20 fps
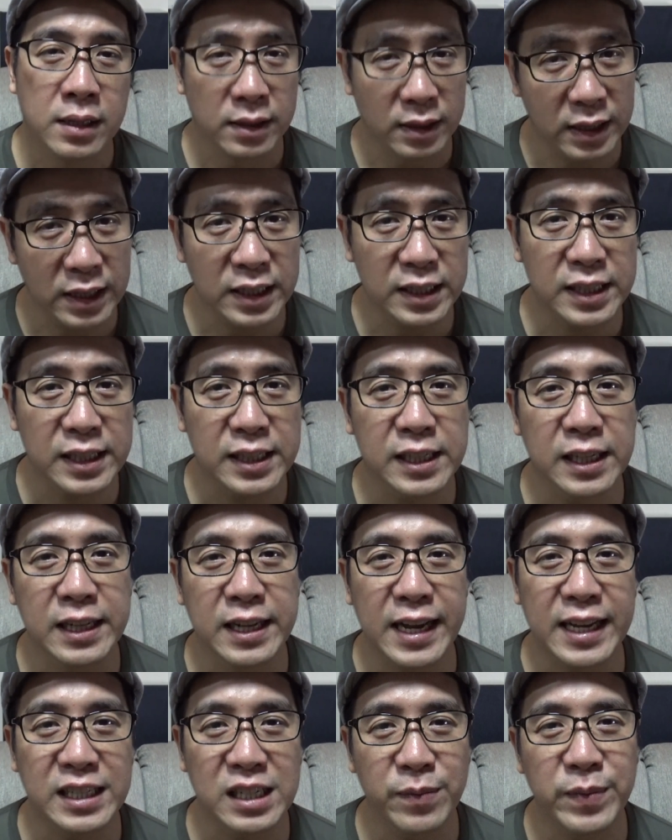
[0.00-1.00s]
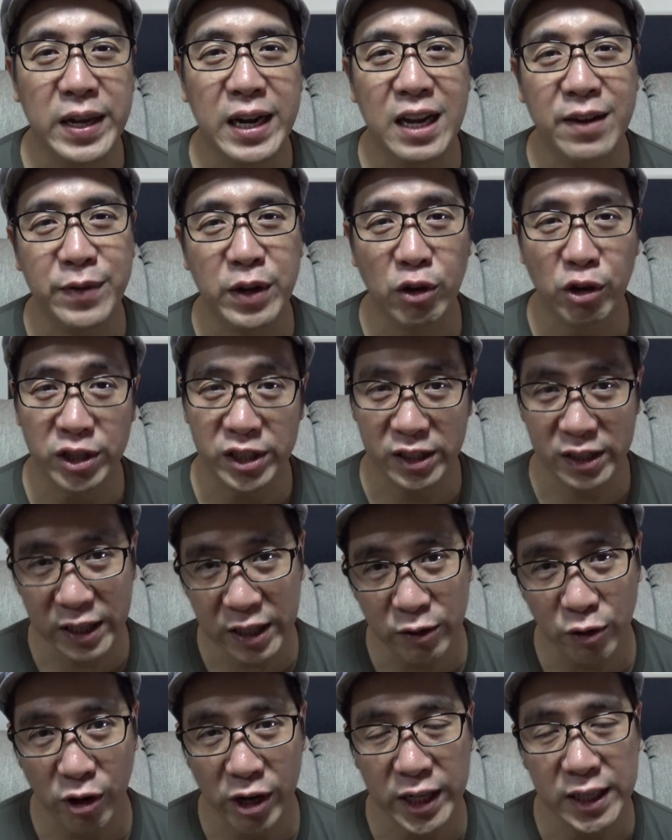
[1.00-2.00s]
This is an SM11 on
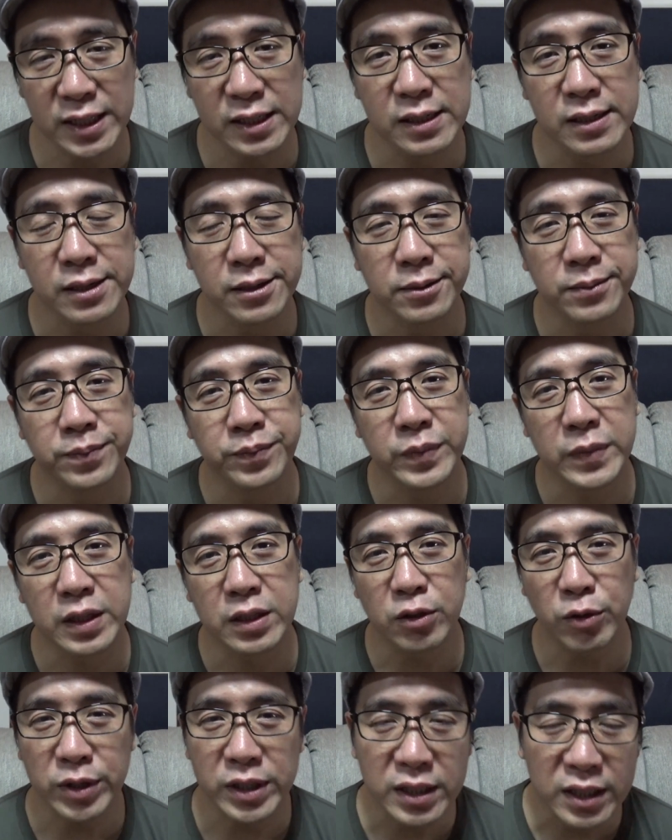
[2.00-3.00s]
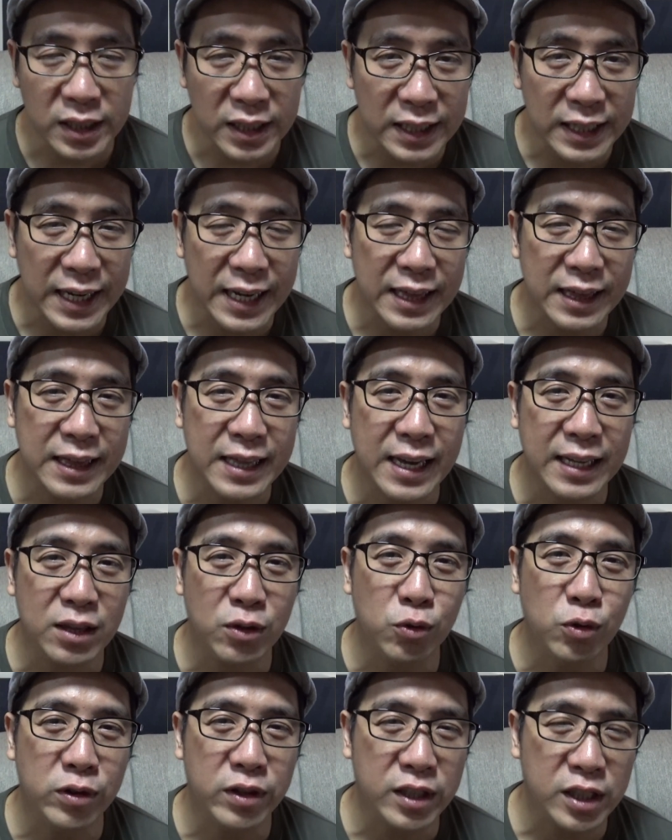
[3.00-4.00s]
steroids, so you still get that
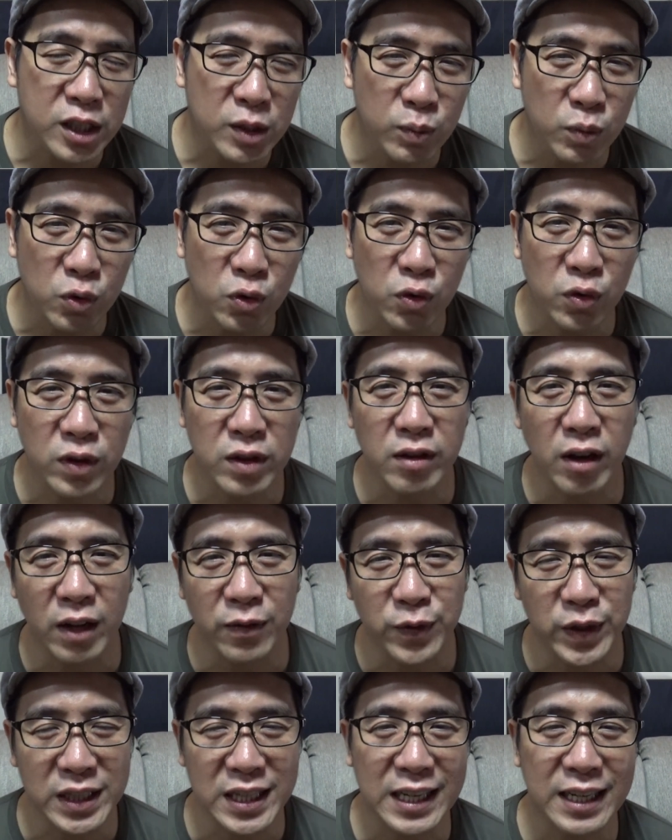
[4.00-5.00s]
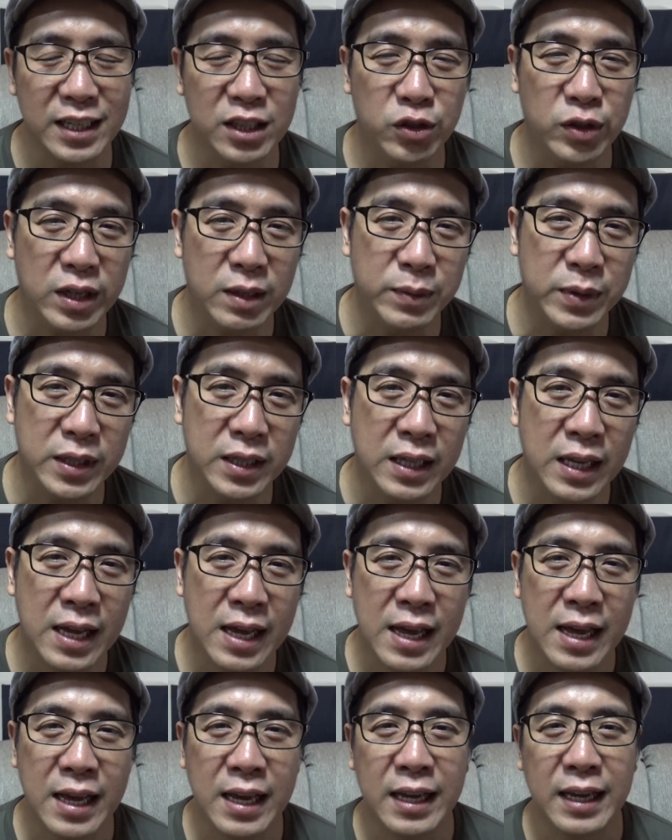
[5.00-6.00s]
ultra smooth, non-fatiguing treble
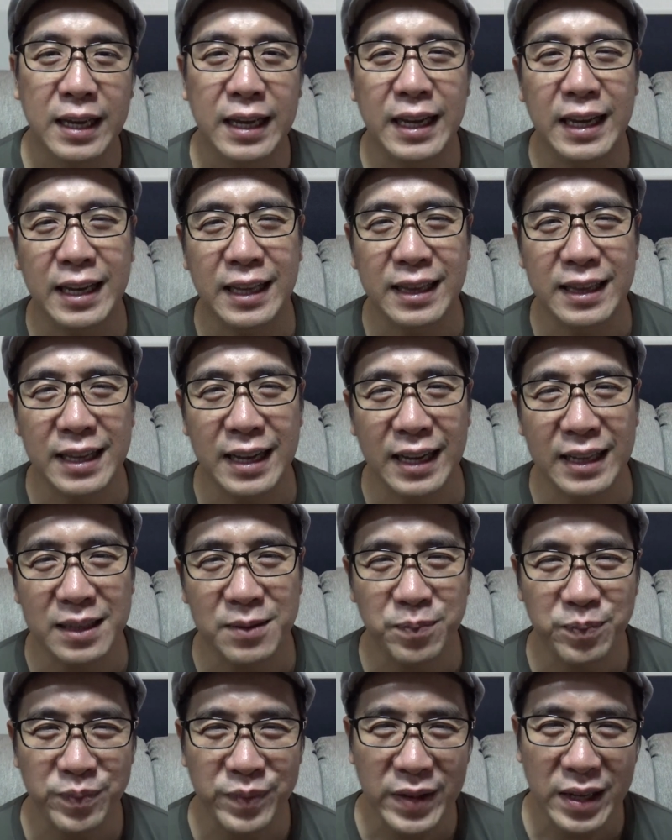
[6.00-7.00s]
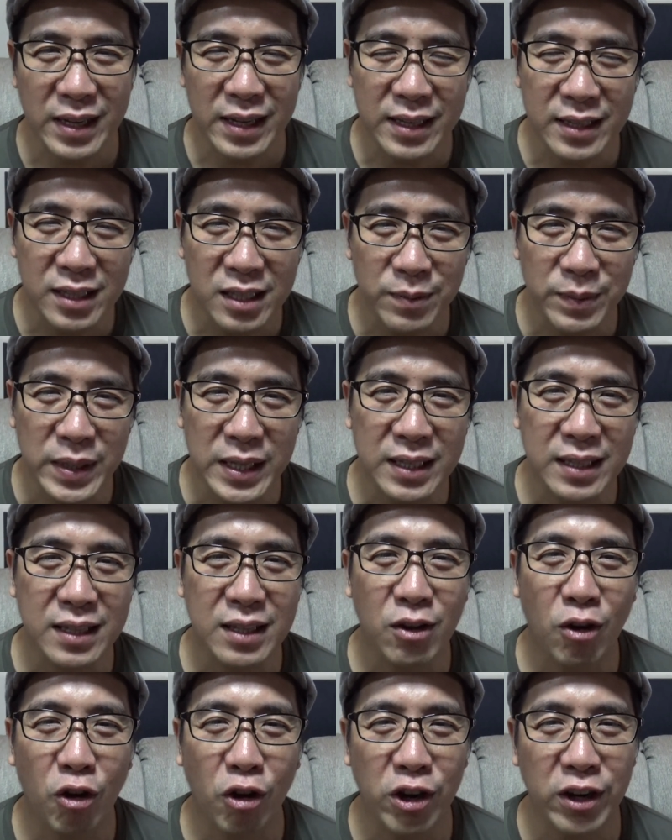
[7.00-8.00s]
and that intimate
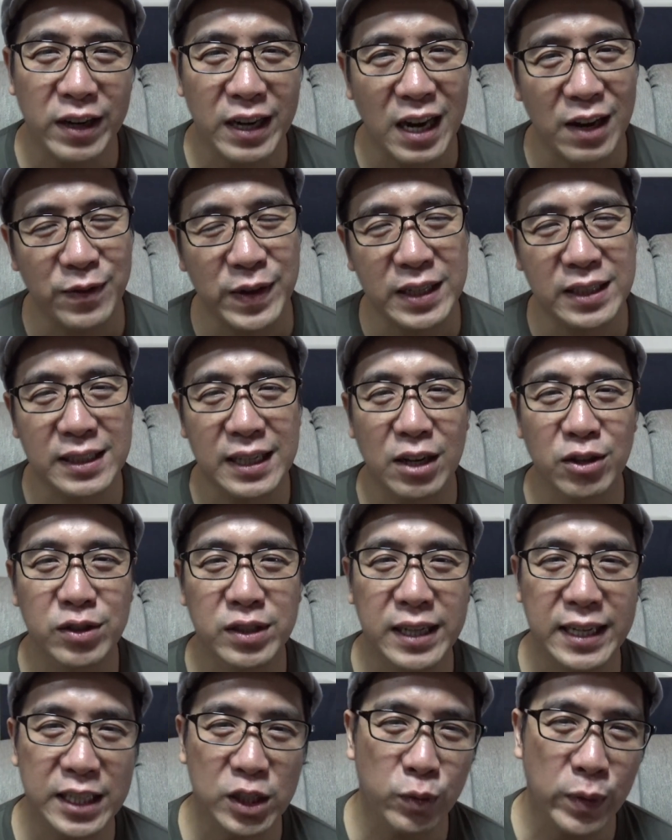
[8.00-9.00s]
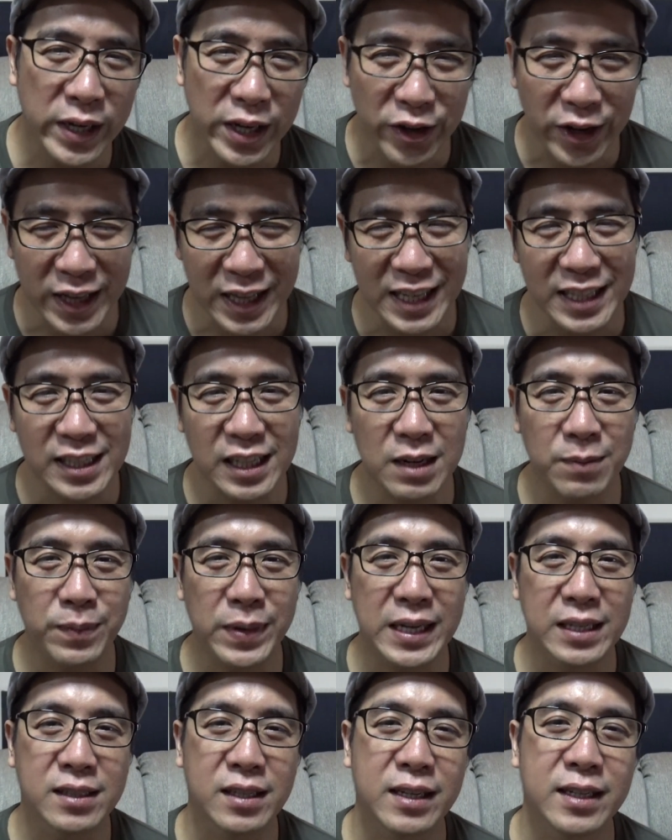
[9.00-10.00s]
holographic soundstage where you can easily
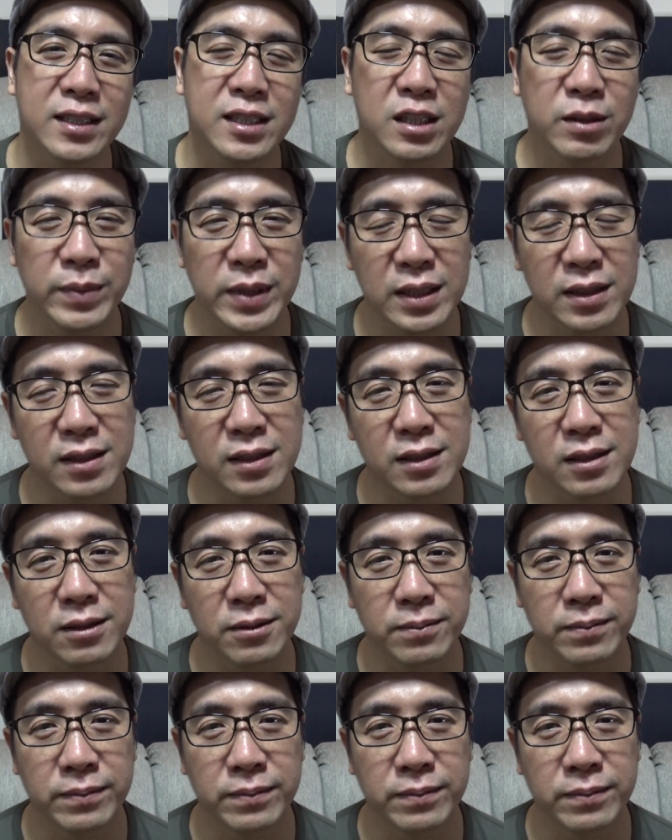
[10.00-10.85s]
place the instruments.